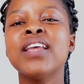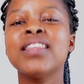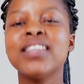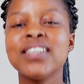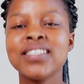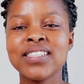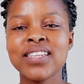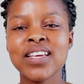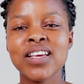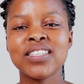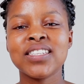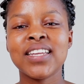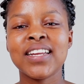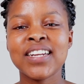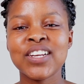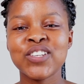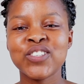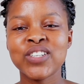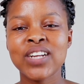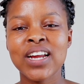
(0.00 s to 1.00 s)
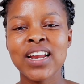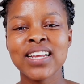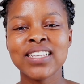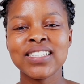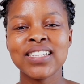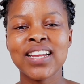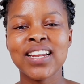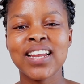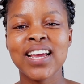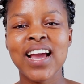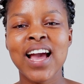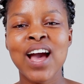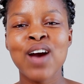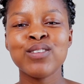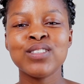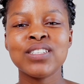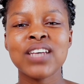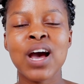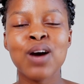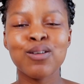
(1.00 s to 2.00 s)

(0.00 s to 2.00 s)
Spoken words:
This is La Naturalia signing out.